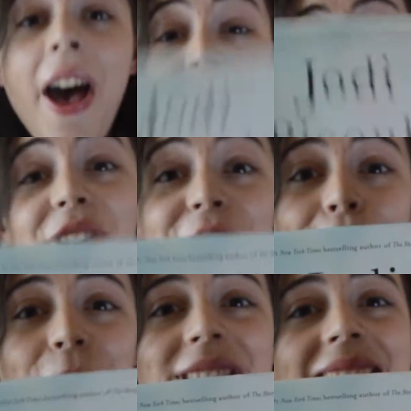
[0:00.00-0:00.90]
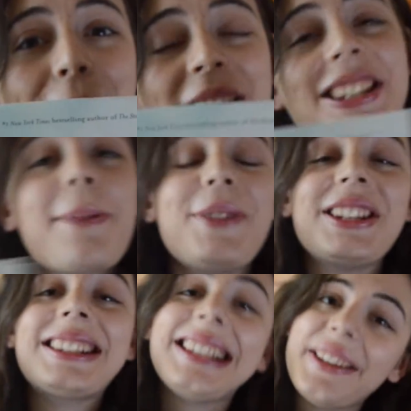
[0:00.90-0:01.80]
The first book that I picked up
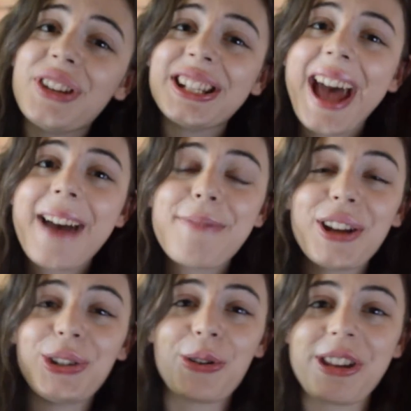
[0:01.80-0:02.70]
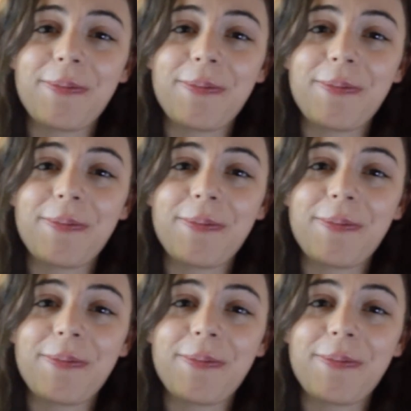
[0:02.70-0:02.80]
is Leaving Time by Jodi